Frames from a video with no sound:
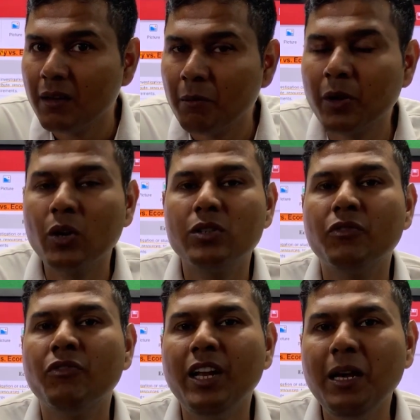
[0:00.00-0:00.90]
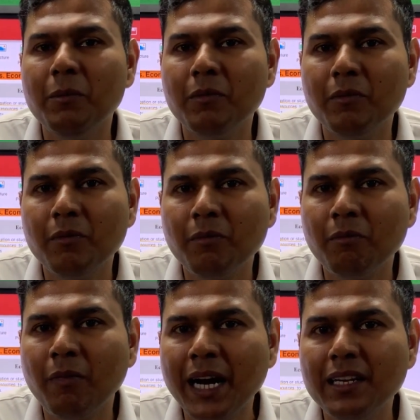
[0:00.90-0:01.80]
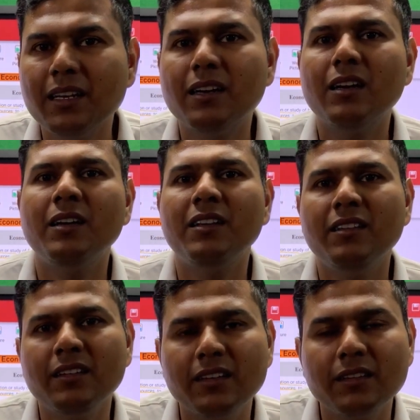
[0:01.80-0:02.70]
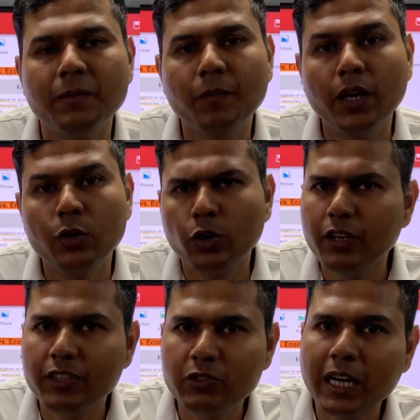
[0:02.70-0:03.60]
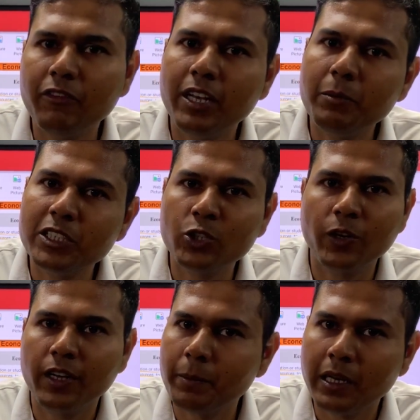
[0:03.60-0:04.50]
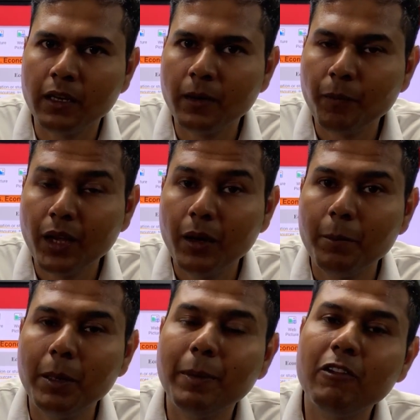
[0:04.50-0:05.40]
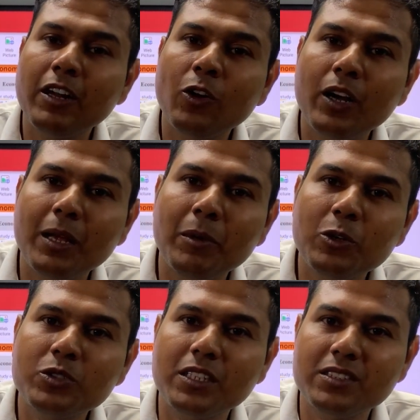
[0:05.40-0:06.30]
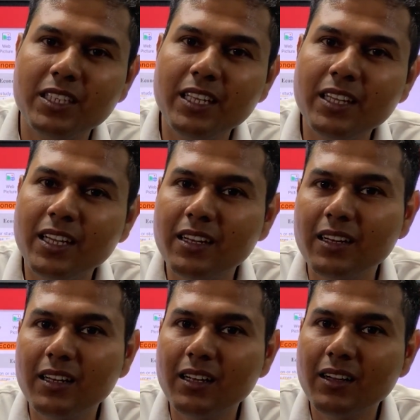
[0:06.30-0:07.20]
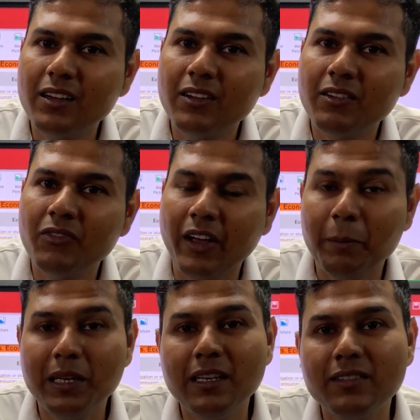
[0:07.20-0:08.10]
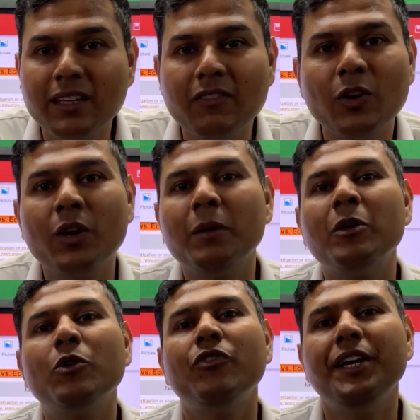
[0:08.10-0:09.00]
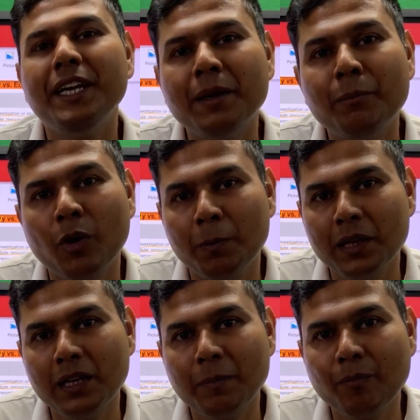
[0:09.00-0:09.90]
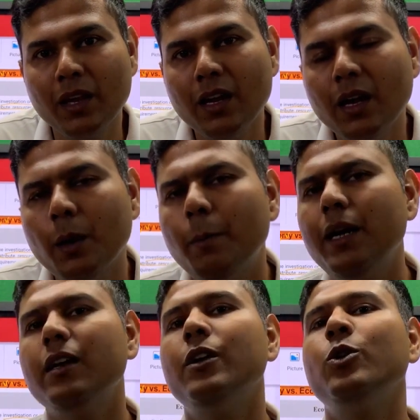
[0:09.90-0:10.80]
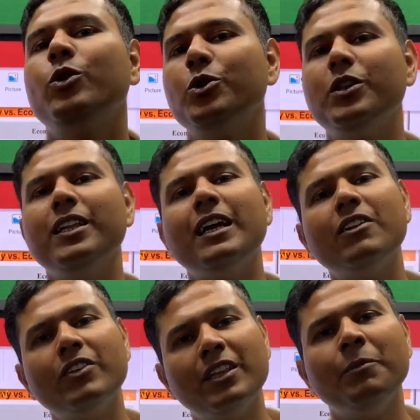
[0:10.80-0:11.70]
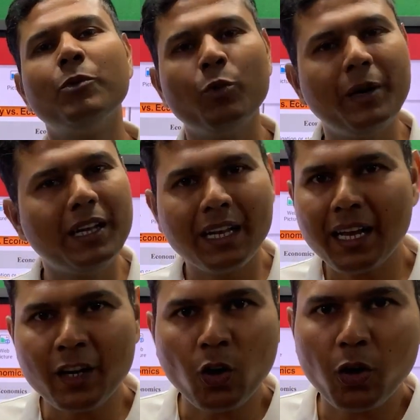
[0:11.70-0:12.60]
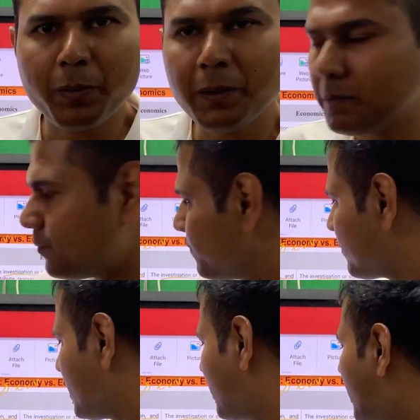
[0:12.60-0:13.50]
because of very minor diseases today, which are very much curable. People were not able to sustain their families, they were not able to feed them properly. But don't you think that with improvement in our economy, the